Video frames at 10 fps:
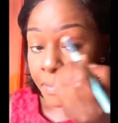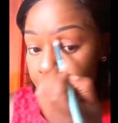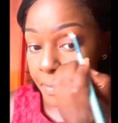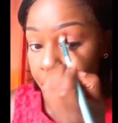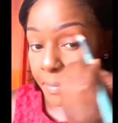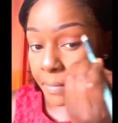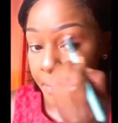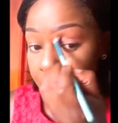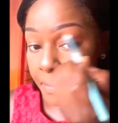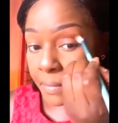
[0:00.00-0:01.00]
like
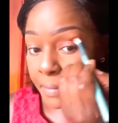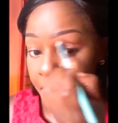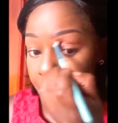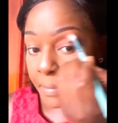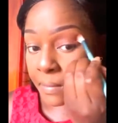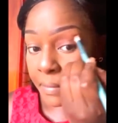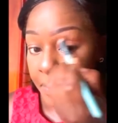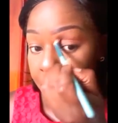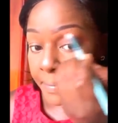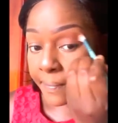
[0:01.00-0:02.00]
50% of my
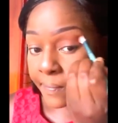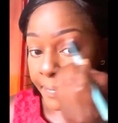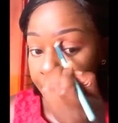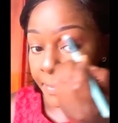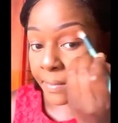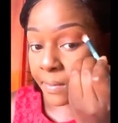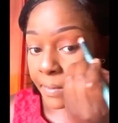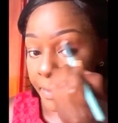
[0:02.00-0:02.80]
top of my eye.